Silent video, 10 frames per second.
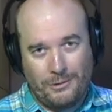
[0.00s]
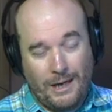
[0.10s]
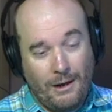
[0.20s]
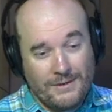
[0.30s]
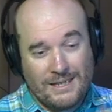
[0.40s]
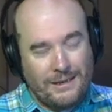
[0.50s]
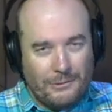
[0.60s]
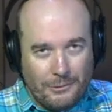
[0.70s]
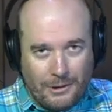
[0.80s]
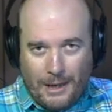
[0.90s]
Now, obviously, you
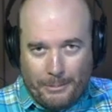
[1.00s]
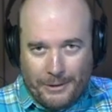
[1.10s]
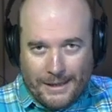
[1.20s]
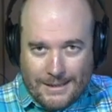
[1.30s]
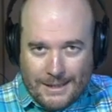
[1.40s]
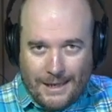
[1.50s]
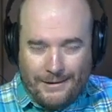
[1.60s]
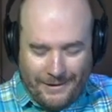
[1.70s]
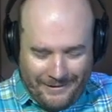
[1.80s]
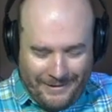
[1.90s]
can look it up on the internet.
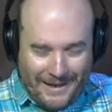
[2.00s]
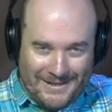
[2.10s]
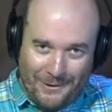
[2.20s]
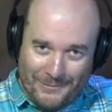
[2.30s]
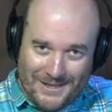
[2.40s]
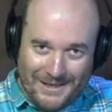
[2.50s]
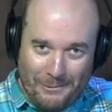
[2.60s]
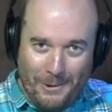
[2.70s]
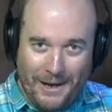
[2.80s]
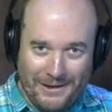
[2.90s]
That's obviously a
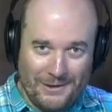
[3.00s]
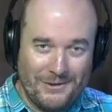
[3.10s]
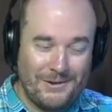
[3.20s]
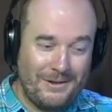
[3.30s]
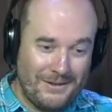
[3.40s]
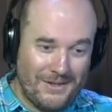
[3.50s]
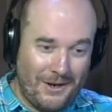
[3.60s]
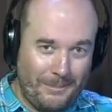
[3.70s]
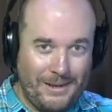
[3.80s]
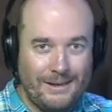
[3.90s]
way that you can do. You can
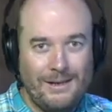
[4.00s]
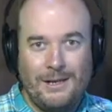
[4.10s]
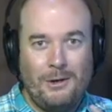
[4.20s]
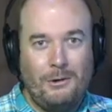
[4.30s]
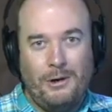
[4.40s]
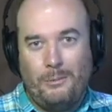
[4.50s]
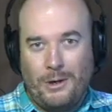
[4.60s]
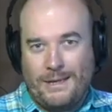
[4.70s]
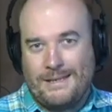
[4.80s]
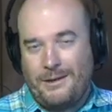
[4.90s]
type in,
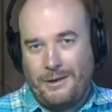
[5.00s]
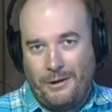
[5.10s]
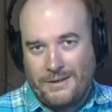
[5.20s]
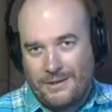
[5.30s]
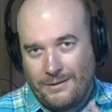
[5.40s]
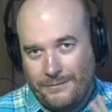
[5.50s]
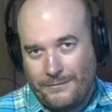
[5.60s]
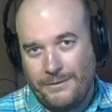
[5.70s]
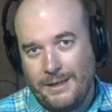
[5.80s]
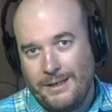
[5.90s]
what is the notes of
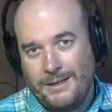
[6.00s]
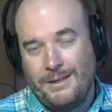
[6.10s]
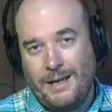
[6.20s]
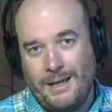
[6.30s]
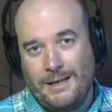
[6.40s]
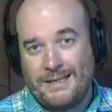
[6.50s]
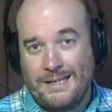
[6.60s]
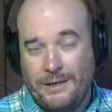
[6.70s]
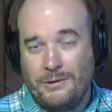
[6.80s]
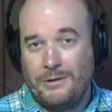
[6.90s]

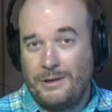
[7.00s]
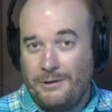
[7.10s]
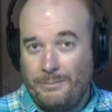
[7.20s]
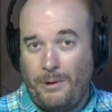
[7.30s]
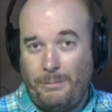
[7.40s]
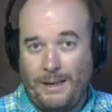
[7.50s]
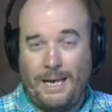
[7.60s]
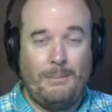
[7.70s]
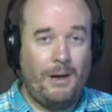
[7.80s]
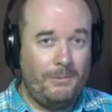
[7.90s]
C chord, and you'll probably
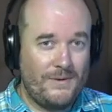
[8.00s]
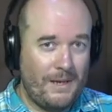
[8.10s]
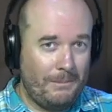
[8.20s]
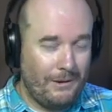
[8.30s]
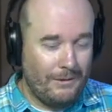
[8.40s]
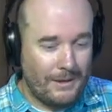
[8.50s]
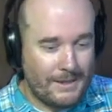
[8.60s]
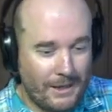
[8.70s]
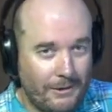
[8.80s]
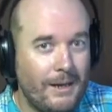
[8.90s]
come up with something, all right?
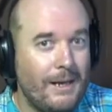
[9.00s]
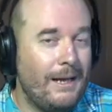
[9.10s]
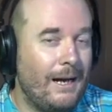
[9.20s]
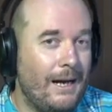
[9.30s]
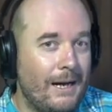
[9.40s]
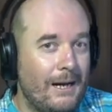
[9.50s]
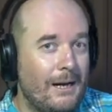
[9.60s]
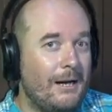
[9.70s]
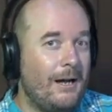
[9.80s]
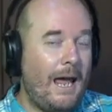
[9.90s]
So,
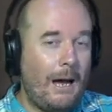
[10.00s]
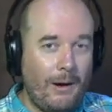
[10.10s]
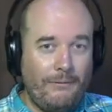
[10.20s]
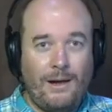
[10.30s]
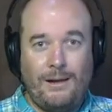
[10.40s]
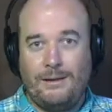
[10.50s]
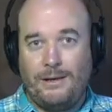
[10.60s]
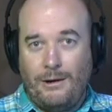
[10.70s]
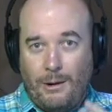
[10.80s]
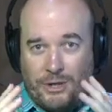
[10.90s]
however,
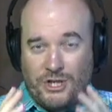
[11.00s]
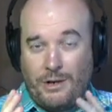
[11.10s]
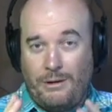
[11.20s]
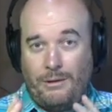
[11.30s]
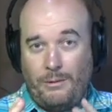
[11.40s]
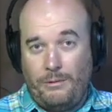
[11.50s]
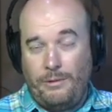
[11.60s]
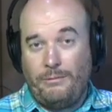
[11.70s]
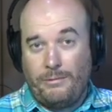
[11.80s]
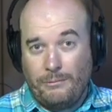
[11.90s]
I want to show you
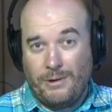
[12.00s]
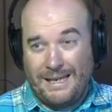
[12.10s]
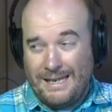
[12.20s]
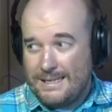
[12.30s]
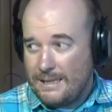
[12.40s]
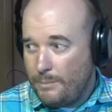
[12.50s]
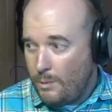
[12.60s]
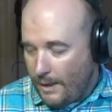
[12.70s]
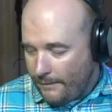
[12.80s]
the really simple way.